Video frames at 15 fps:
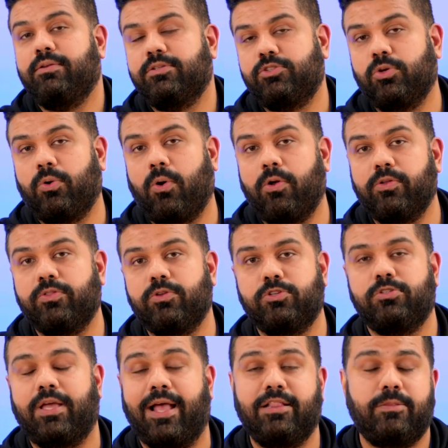So all of those
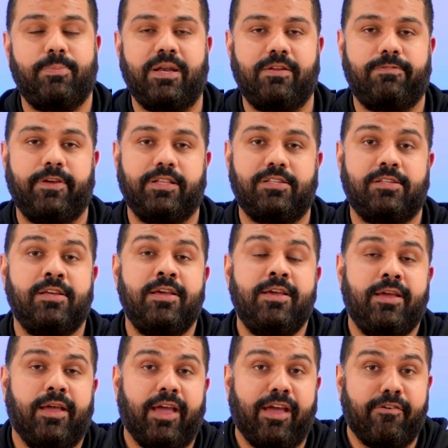health benefits,
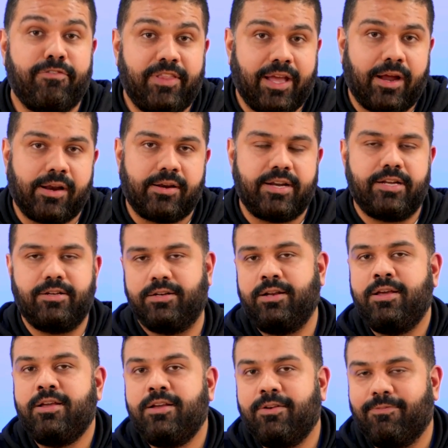if they are real,
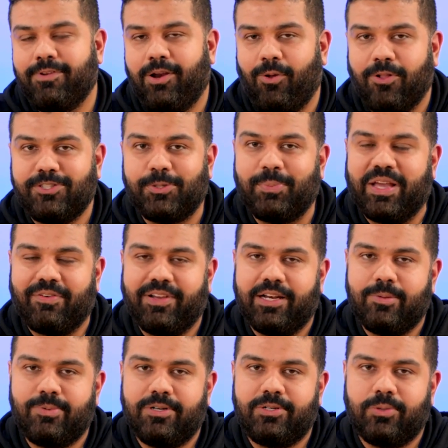will also be
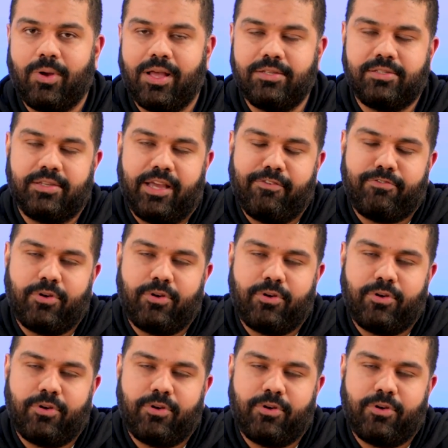available to us. If